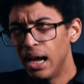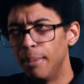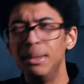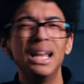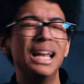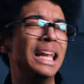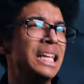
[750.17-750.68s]
I
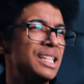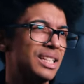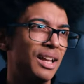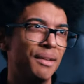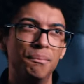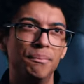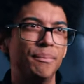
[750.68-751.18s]
mean, at least
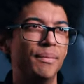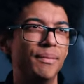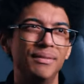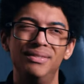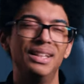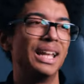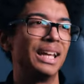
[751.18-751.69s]

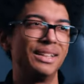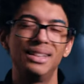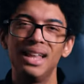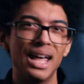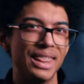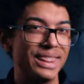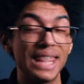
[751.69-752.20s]
like
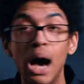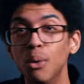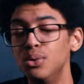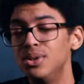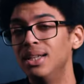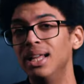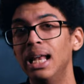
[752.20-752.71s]

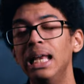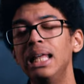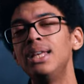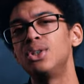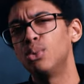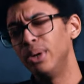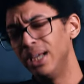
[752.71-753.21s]
1,000 at
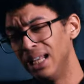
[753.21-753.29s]
least,